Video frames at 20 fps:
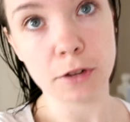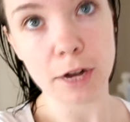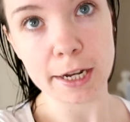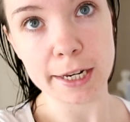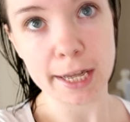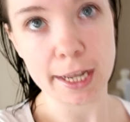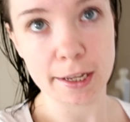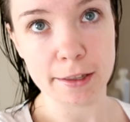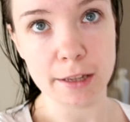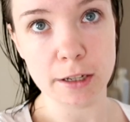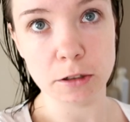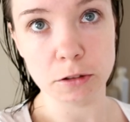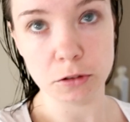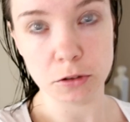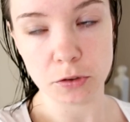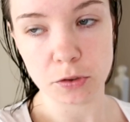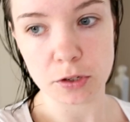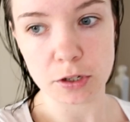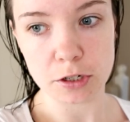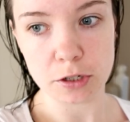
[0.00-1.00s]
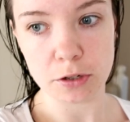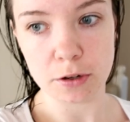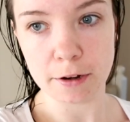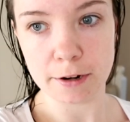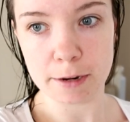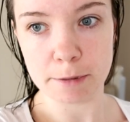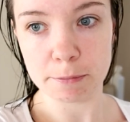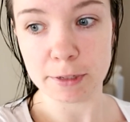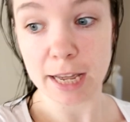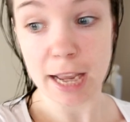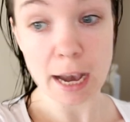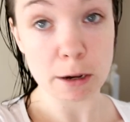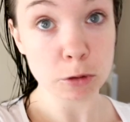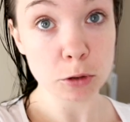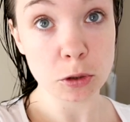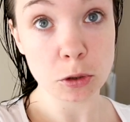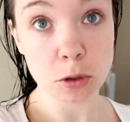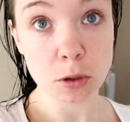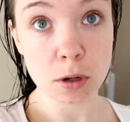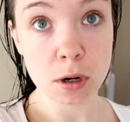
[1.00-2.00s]
Friday and then I'll also do an empty
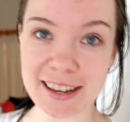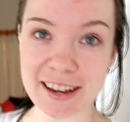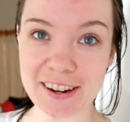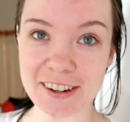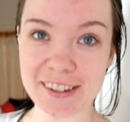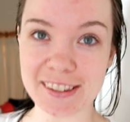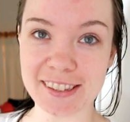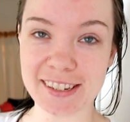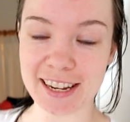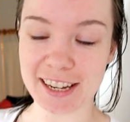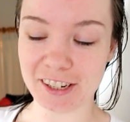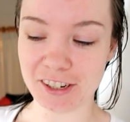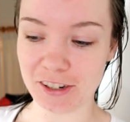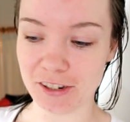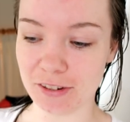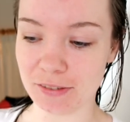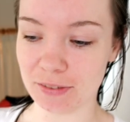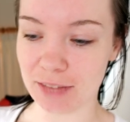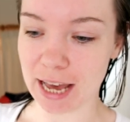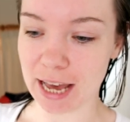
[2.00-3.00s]
house tour so stay tuned